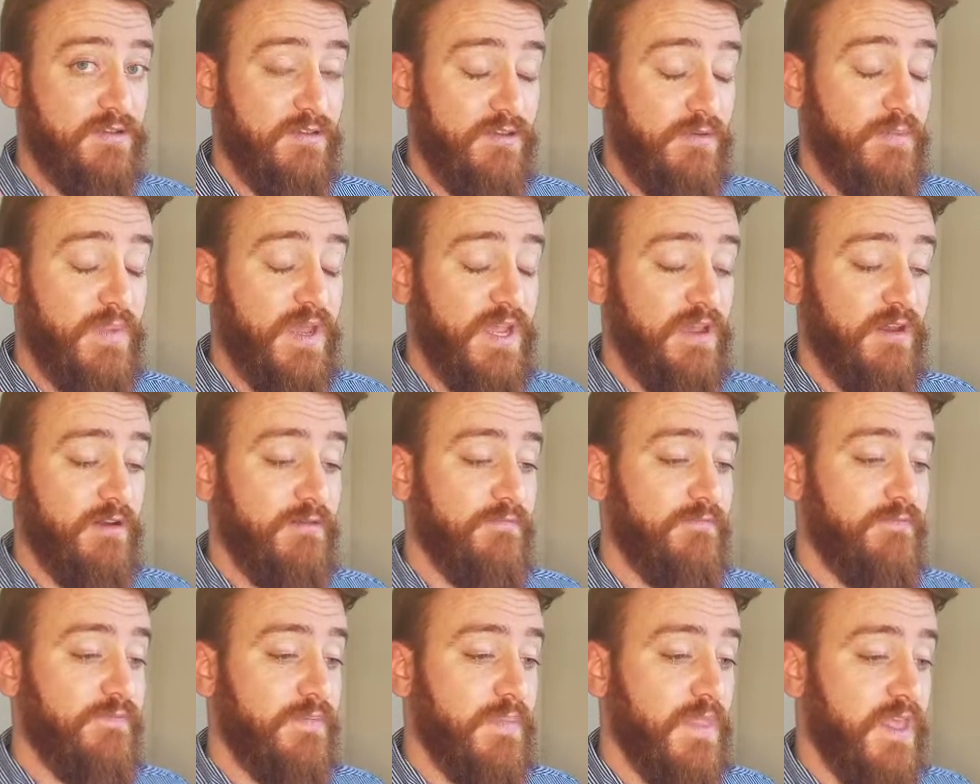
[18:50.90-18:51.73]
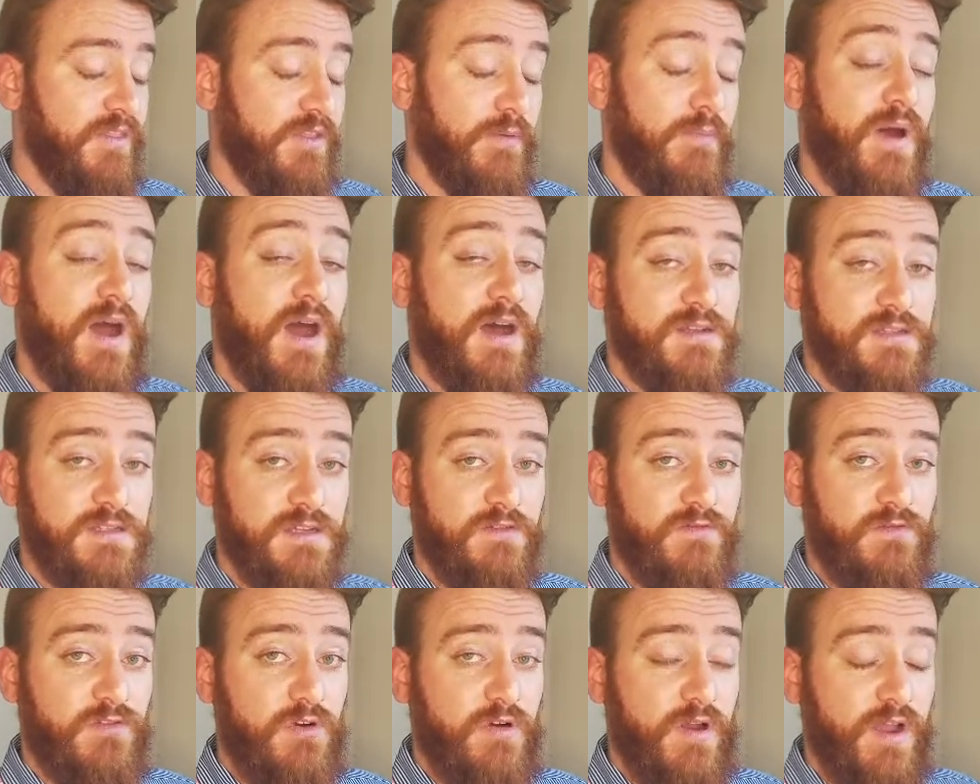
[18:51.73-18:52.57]
the mean in the
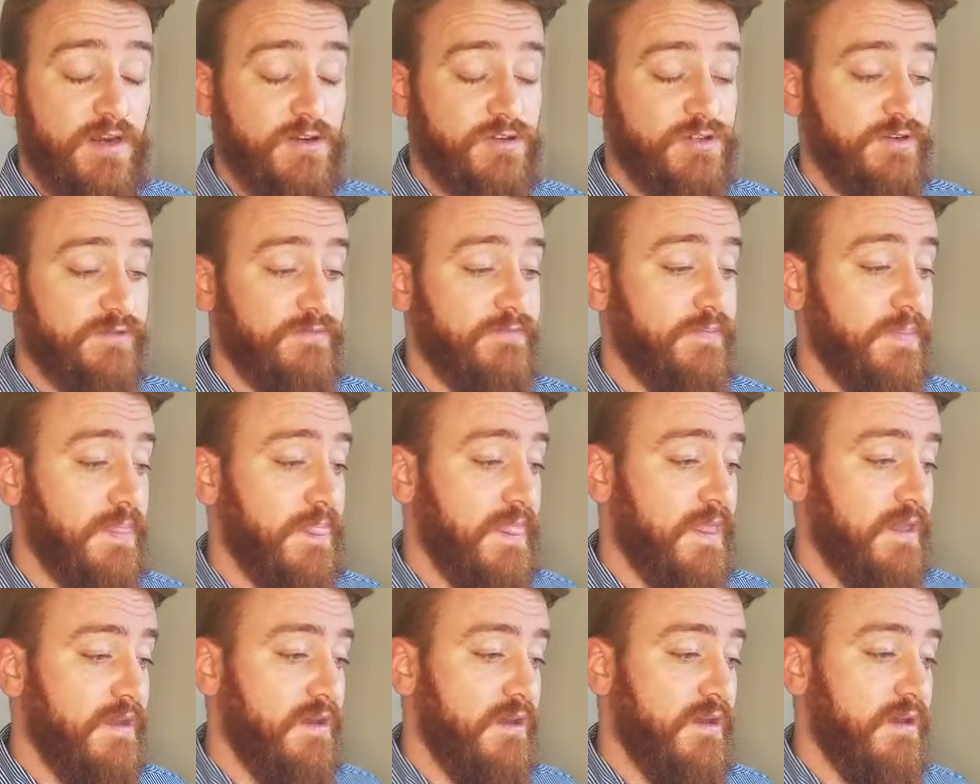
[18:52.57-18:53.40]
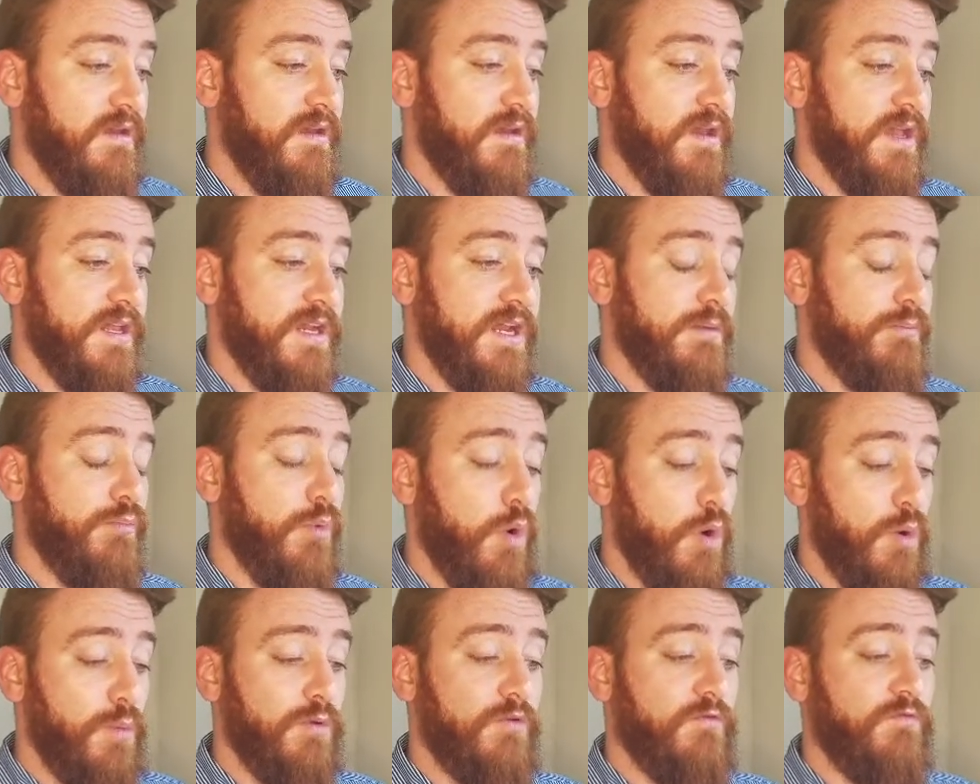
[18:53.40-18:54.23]
positive direction, and a
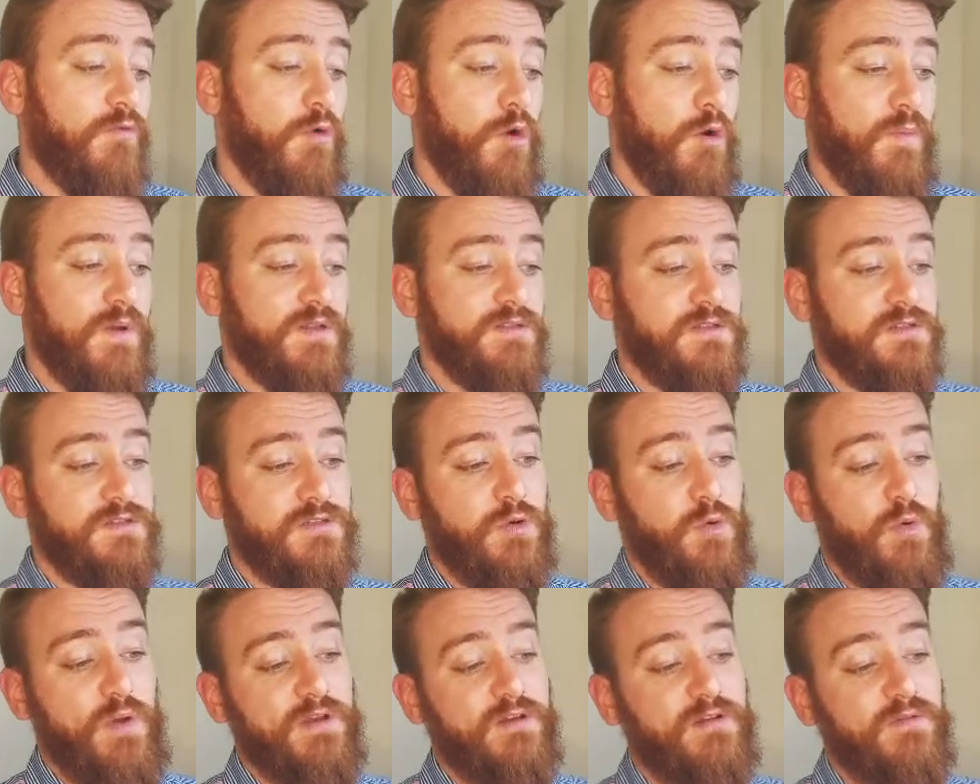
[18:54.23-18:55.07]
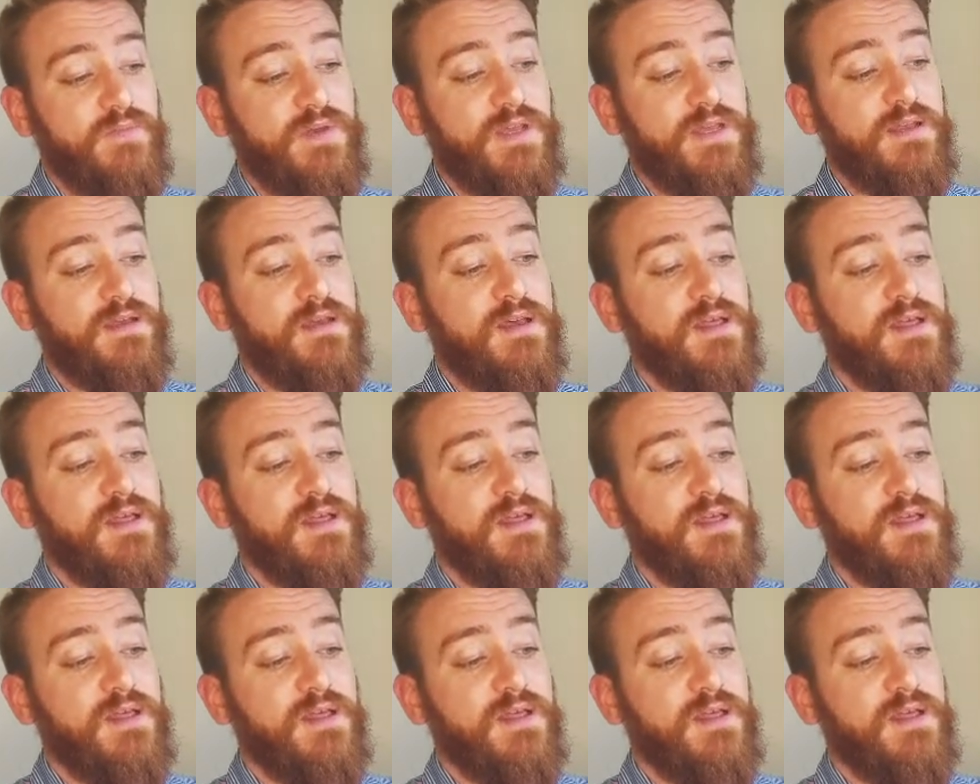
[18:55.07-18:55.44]
poor performance is going to be